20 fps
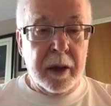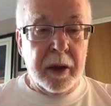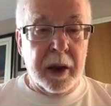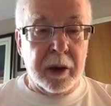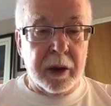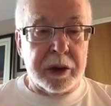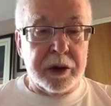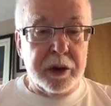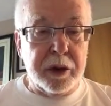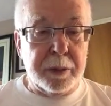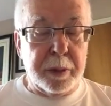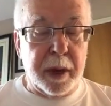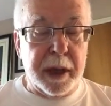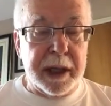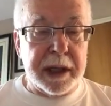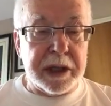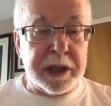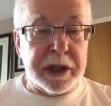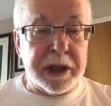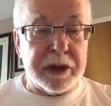There are two
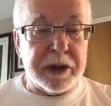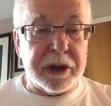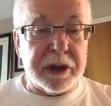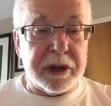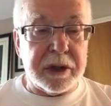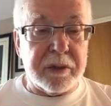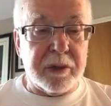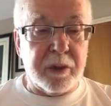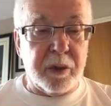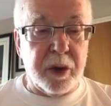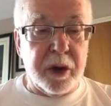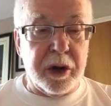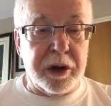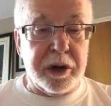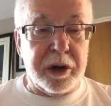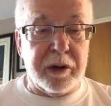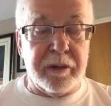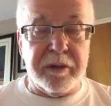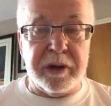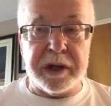places
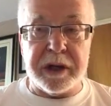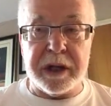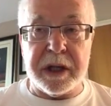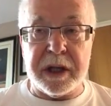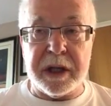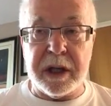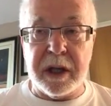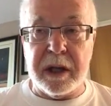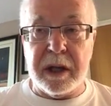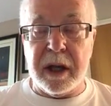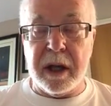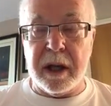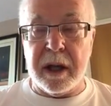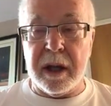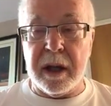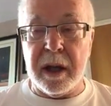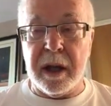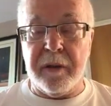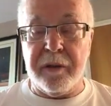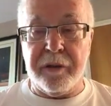worthy of visit
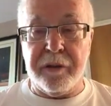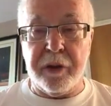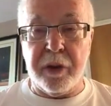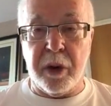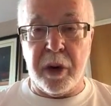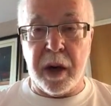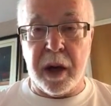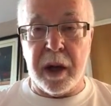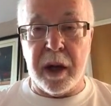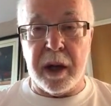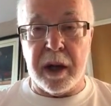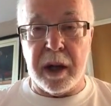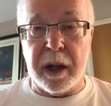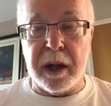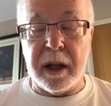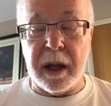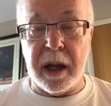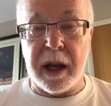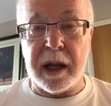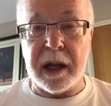if you are
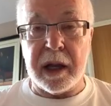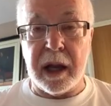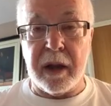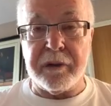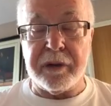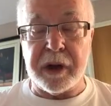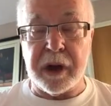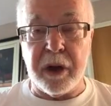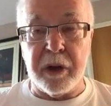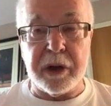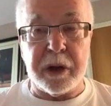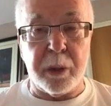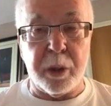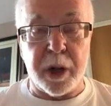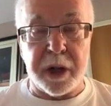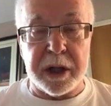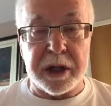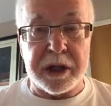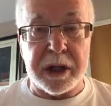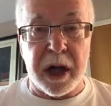lucky enough to go to
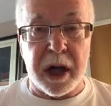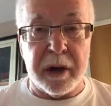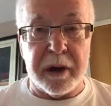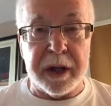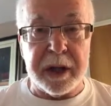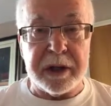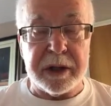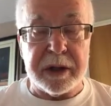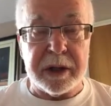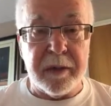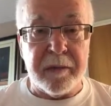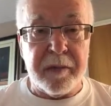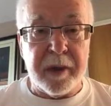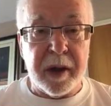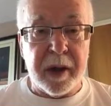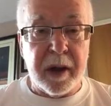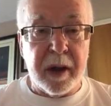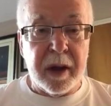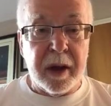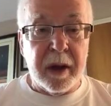Buenos Aires.
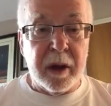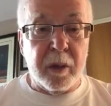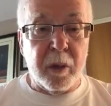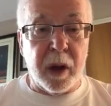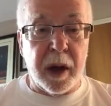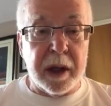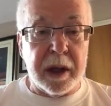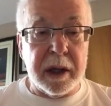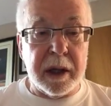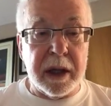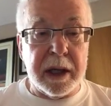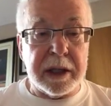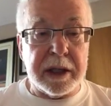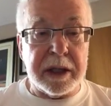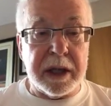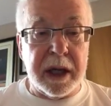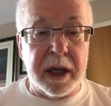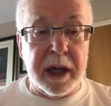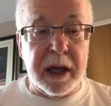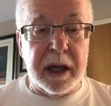One
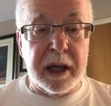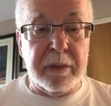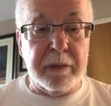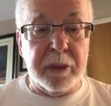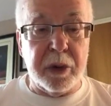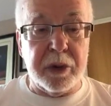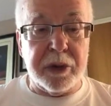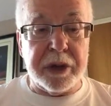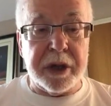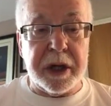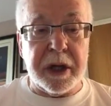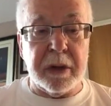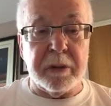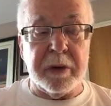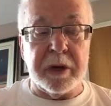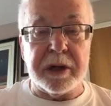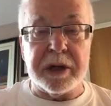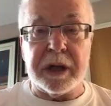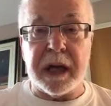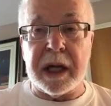is the
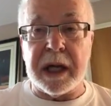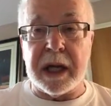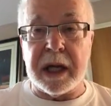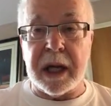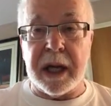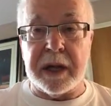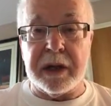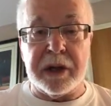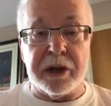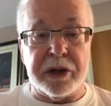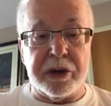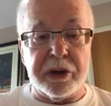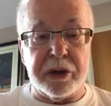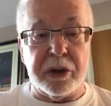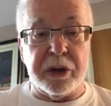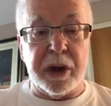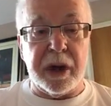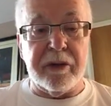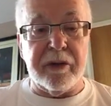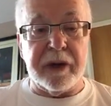museum that's dedicated to
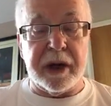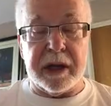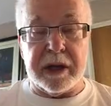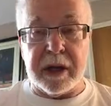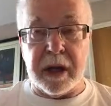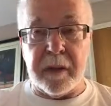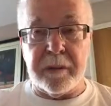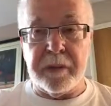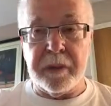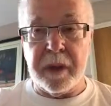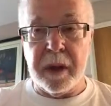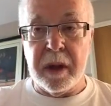Evita.